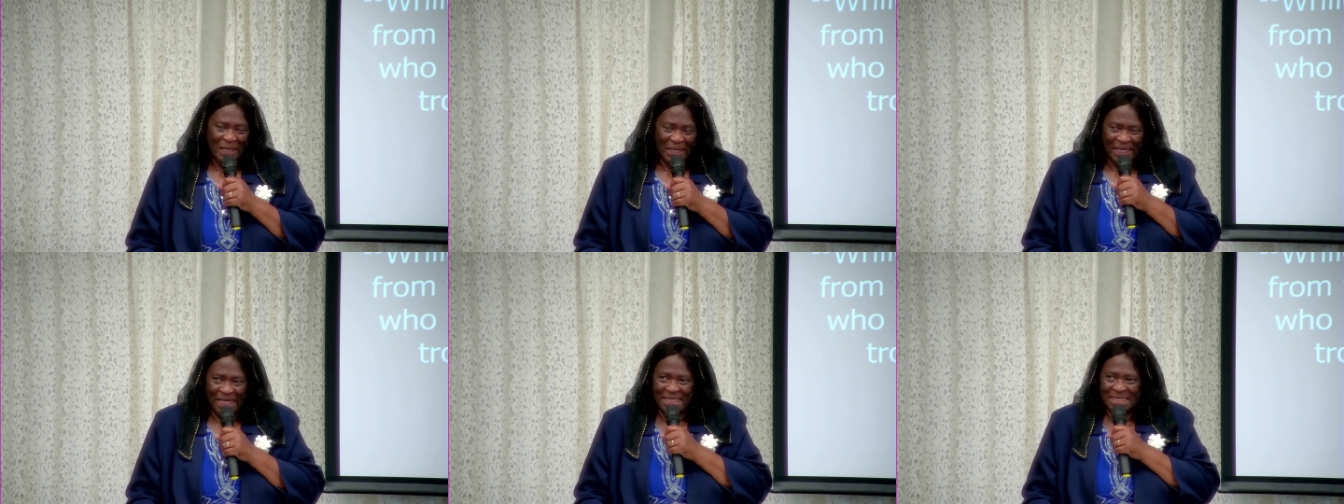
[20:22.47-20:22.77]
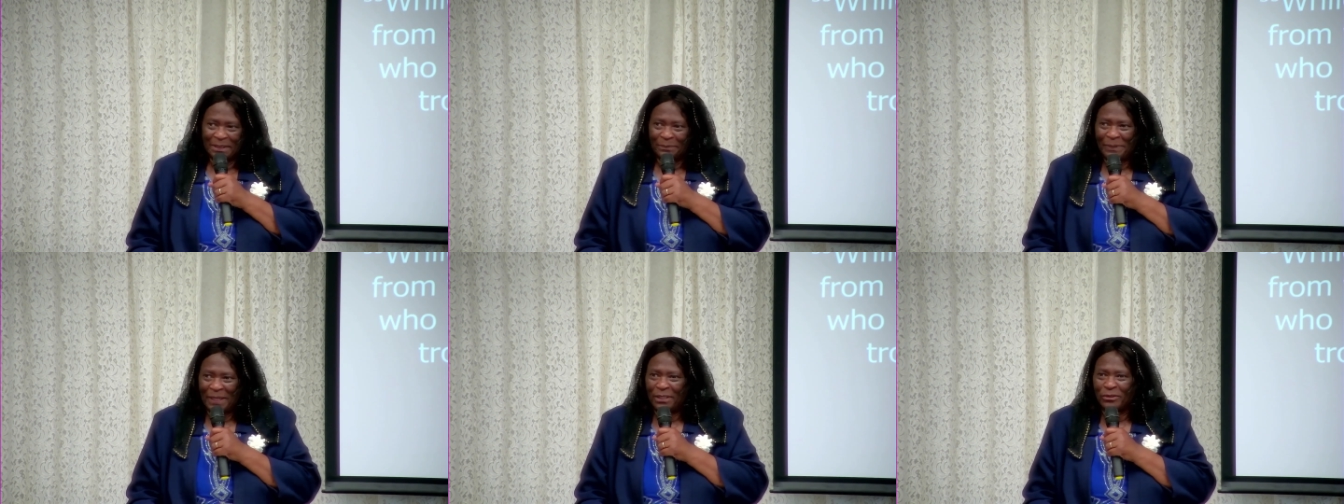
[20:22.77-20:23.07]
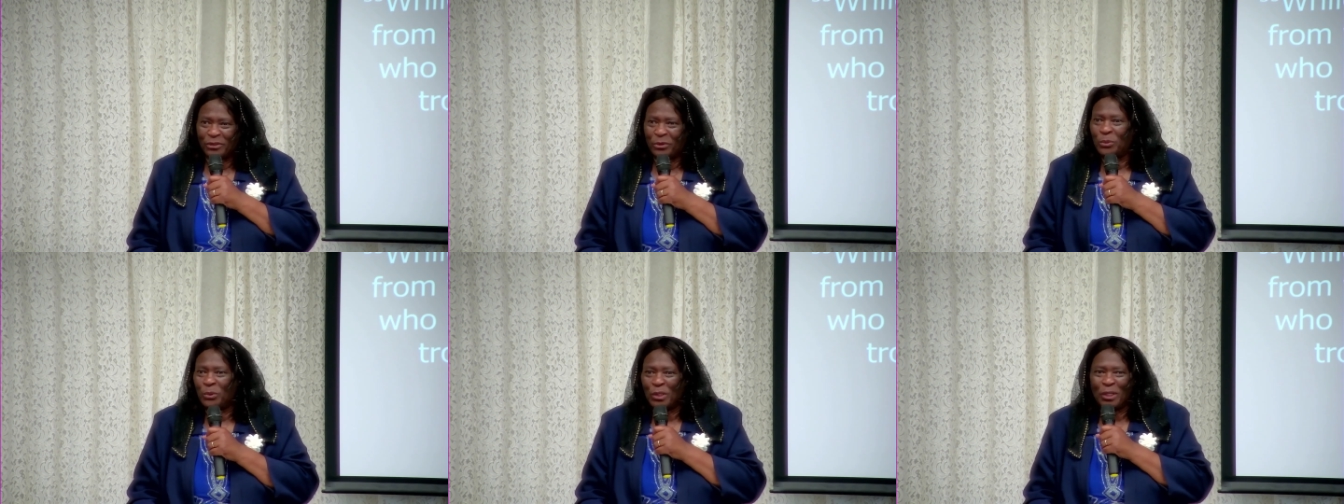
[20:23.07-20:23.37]
He's about
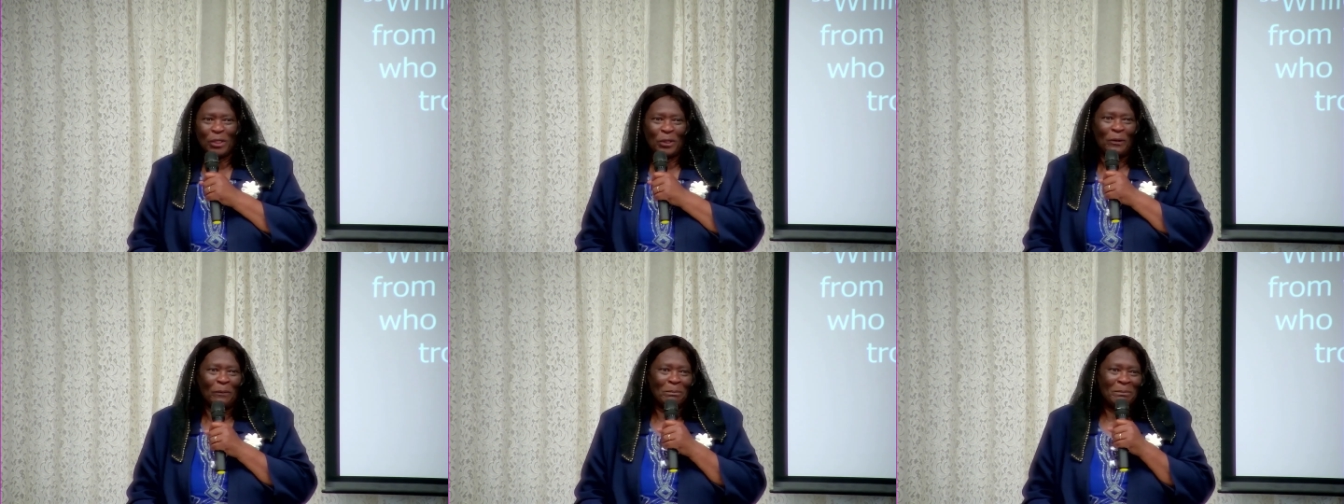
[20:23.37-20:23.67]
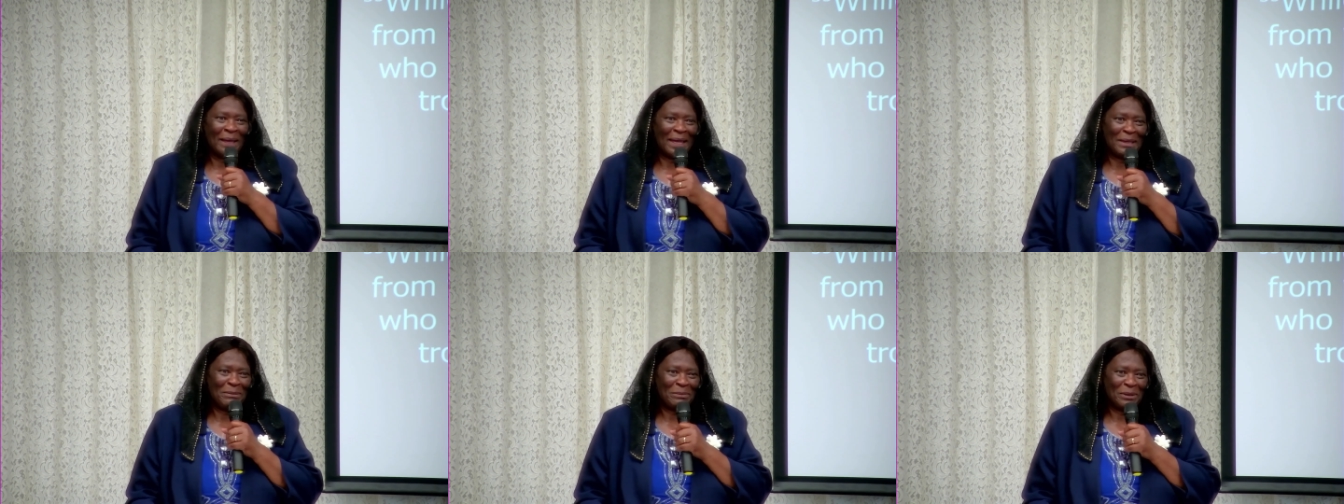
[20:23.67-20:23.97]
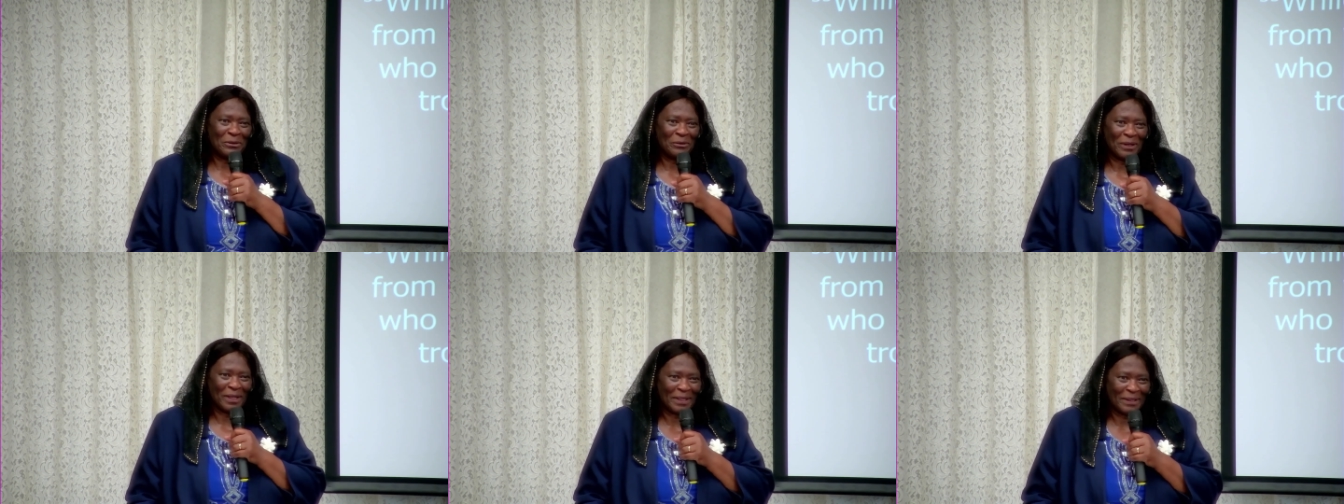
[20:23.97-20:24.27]
to work on my
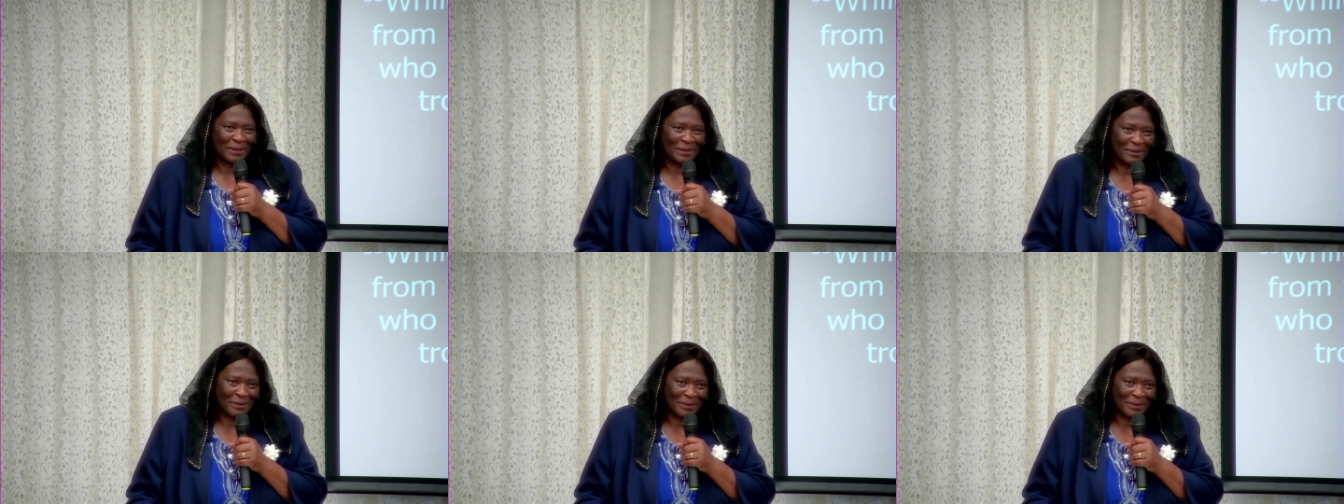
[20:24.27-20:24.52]
miracle.